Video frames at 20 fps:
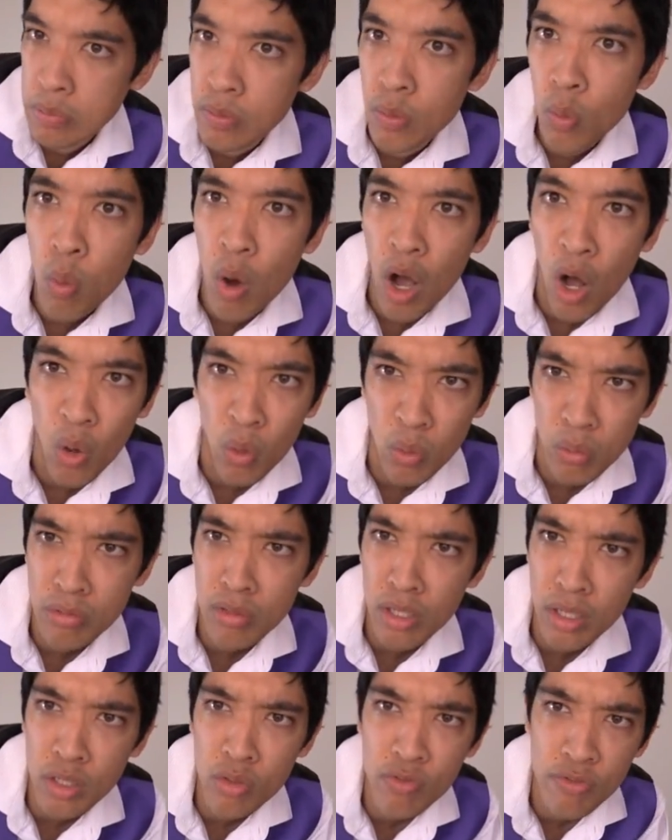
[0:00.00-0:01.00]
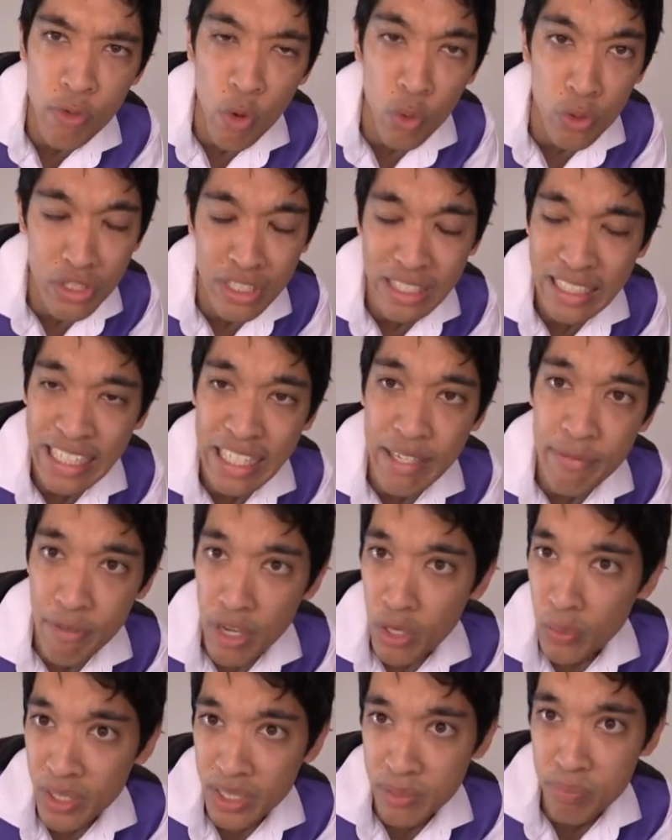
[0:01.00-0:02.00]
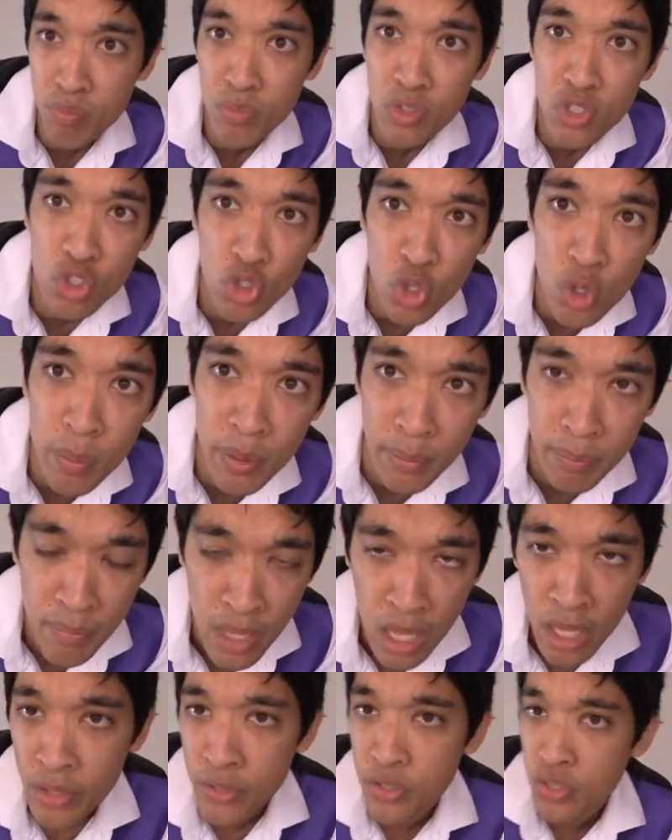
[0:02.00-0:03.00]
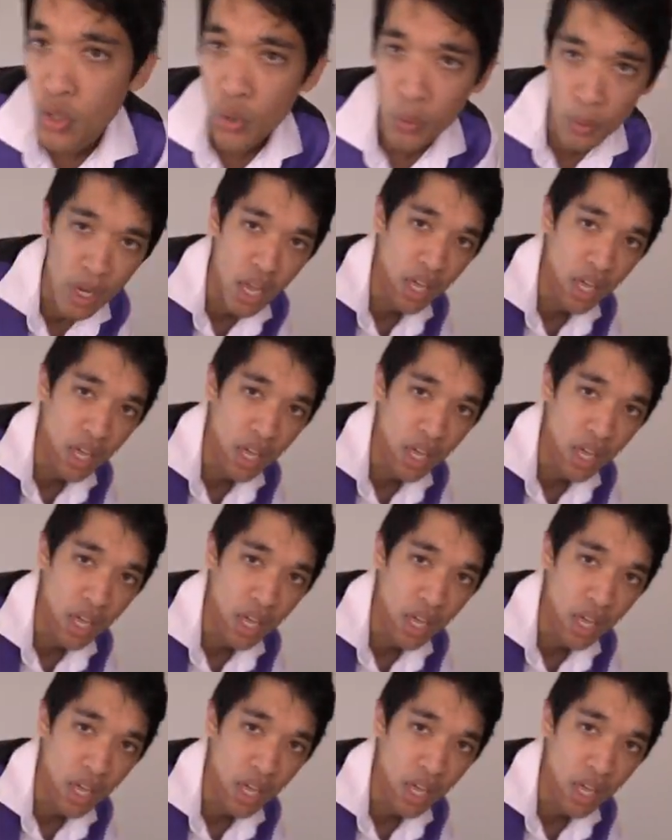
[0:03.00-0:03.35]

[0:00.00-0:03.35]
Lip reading: well, fortunately very stupid. So,